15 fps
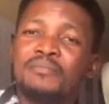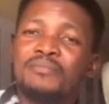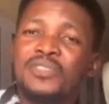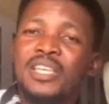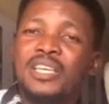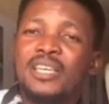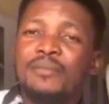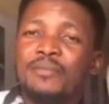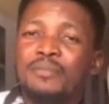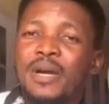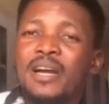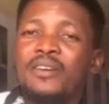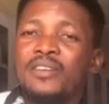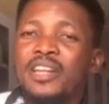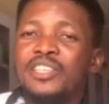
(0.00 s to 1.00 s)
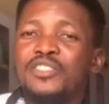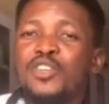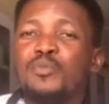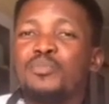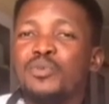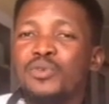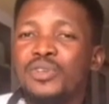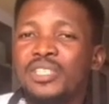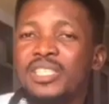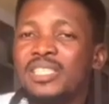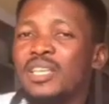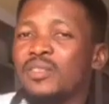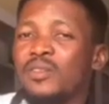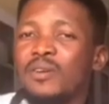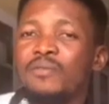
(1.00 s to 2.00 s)
the pancreas not producing
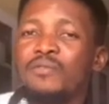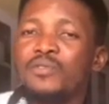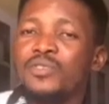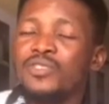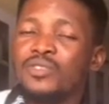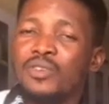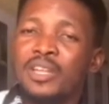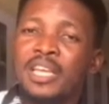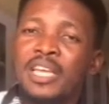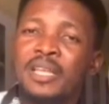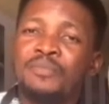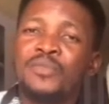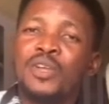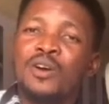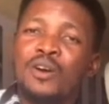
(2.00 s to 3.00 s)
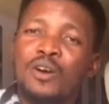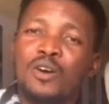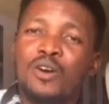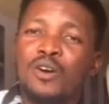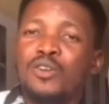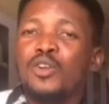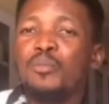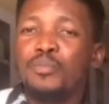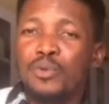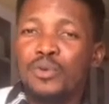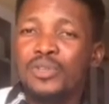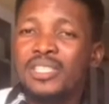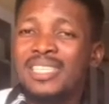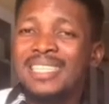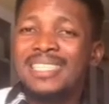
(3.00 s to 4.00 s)
enough insulin or not
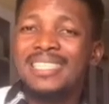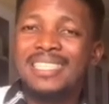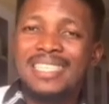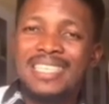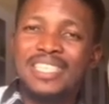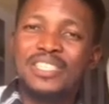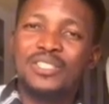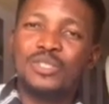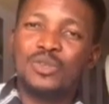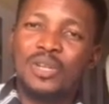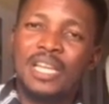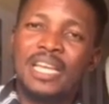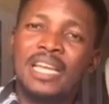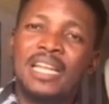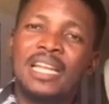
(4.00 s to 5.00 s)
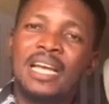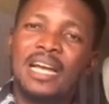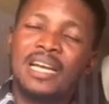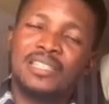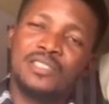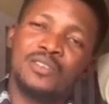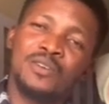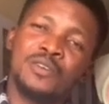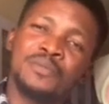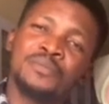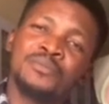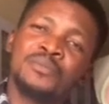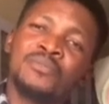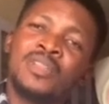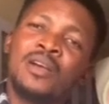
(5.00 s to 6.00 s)
producing insulin at all.
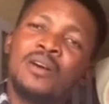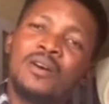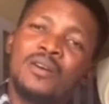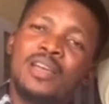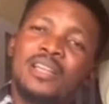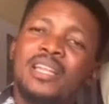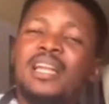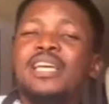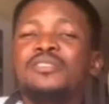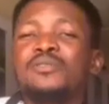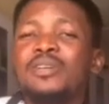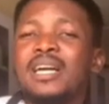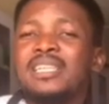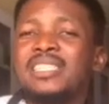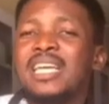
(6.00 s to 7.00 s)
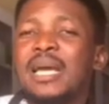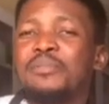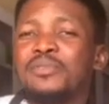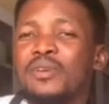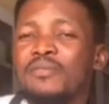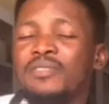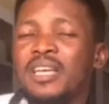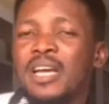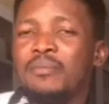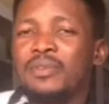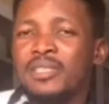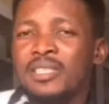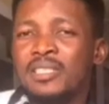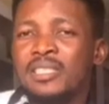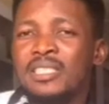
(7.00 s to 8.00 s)
Okay, now let's look at types of
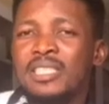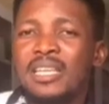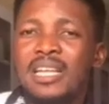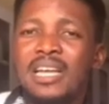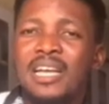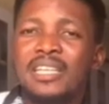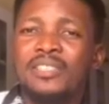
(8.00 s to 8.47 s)
diabetes. There